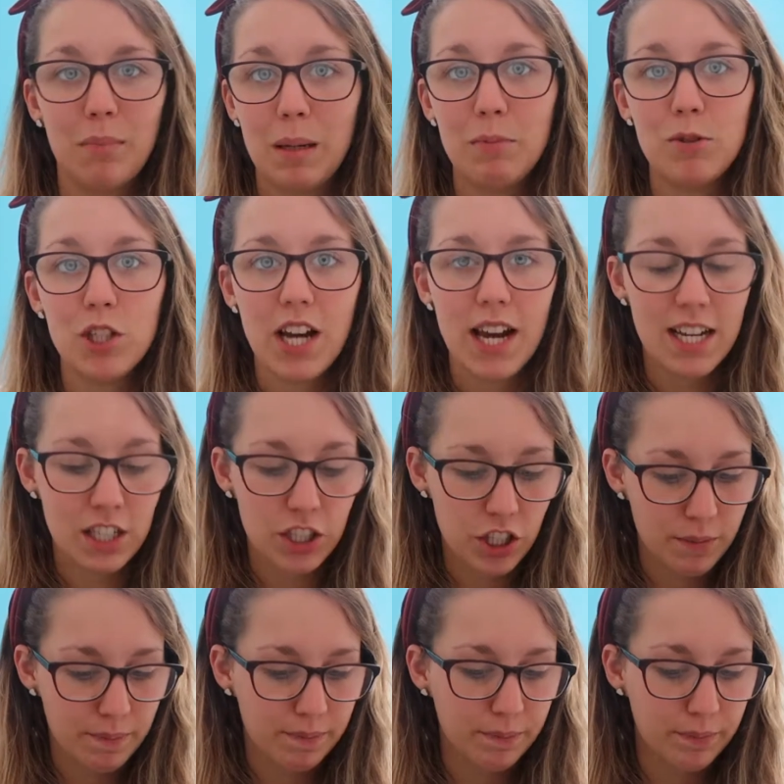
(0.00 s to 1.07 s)
people
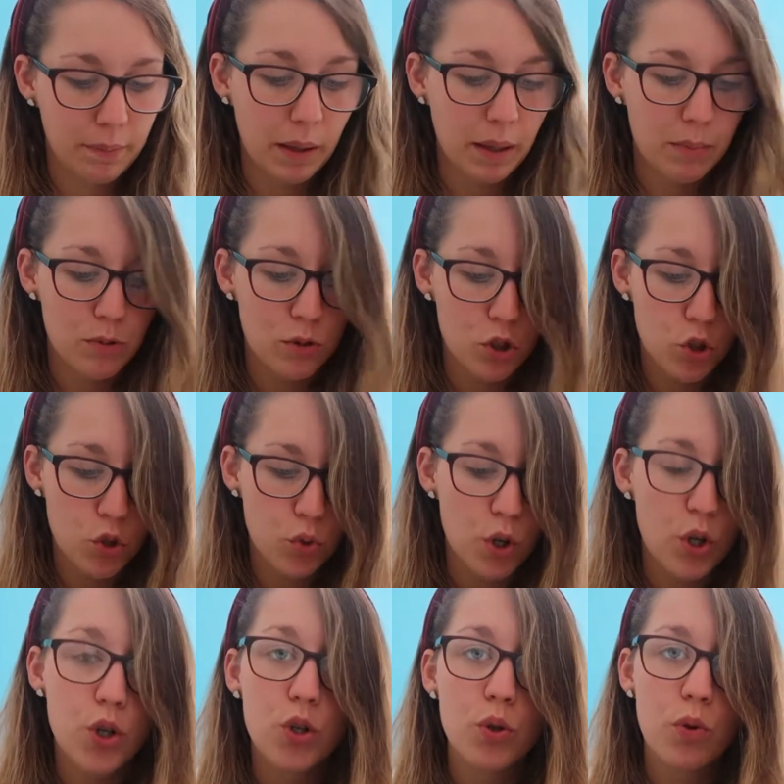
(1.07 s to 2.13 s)
change people's
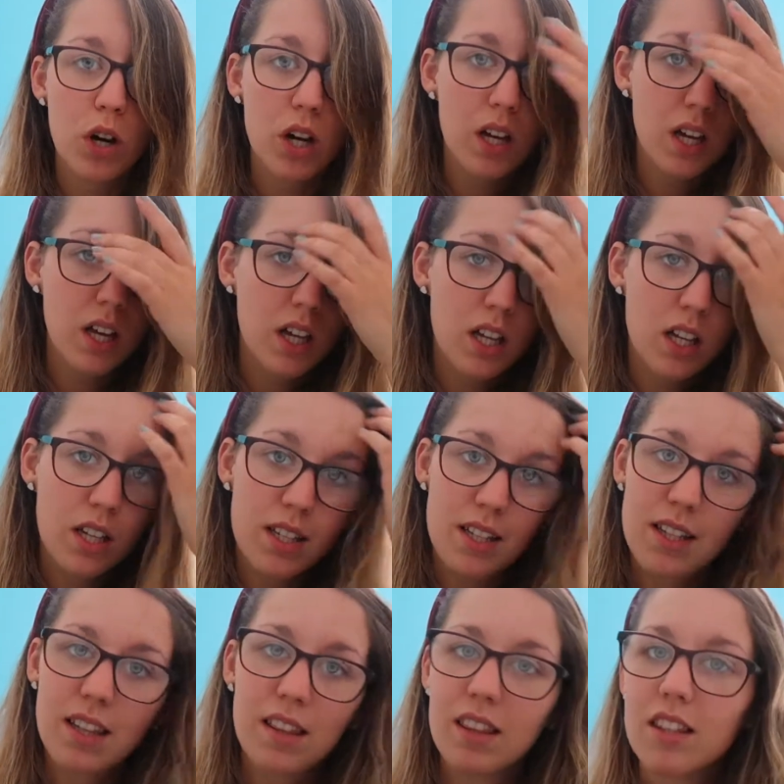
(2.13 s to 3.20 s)
true
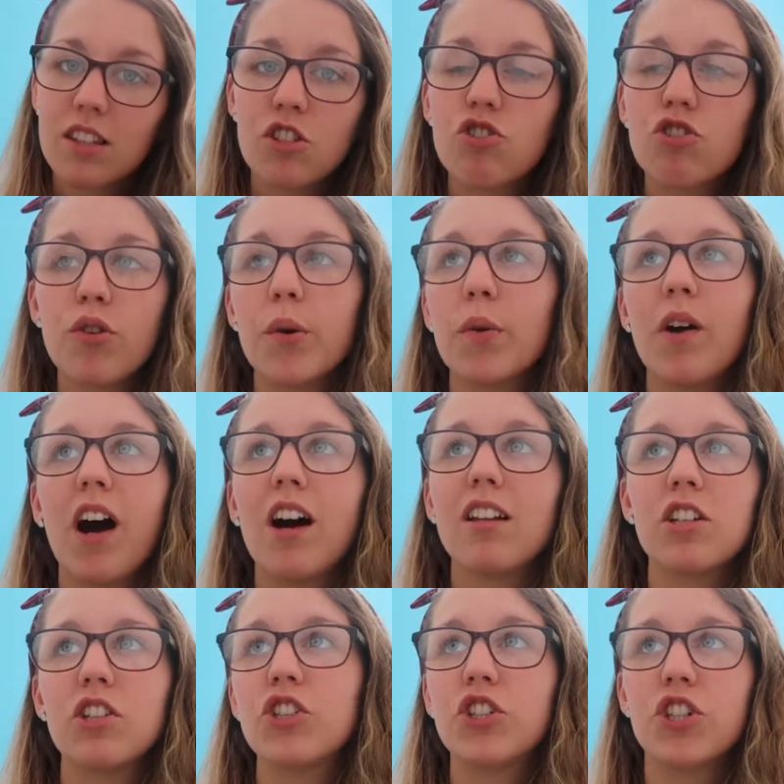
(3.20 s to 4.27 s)
true
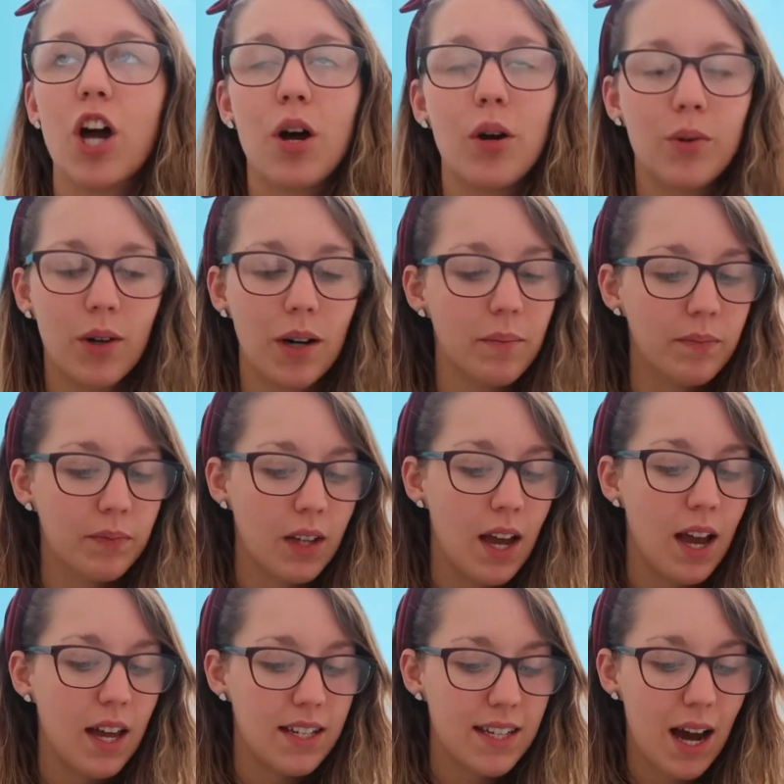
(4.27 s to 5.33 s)
colors show
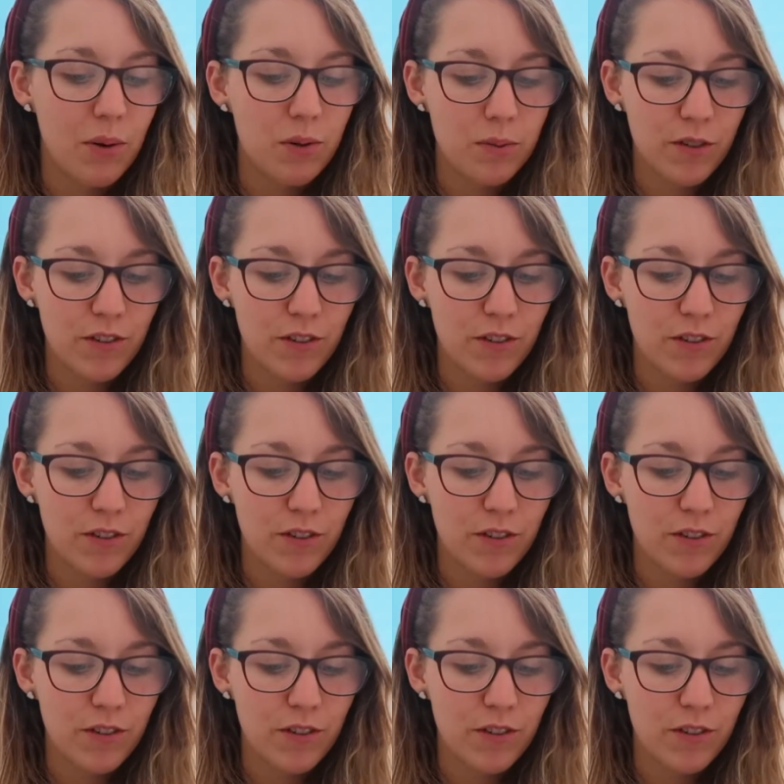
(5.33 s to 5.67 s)
now we're